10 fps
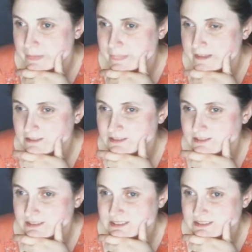I was
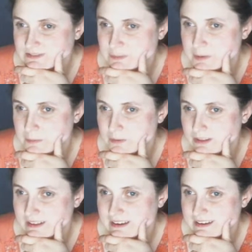doing these for people
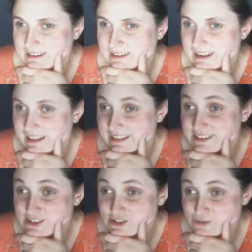I like. Like,
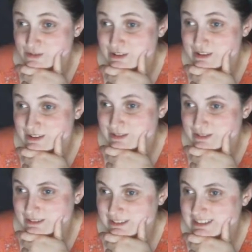this is really
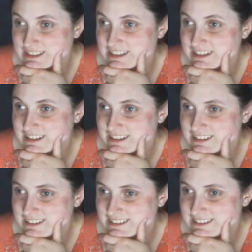old because Shane
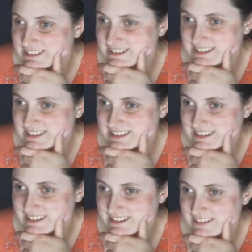Dawson doesn't
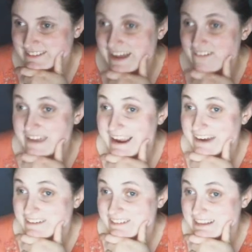even have
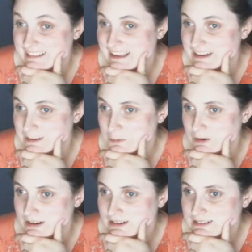hair like that
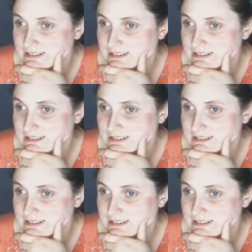anymore.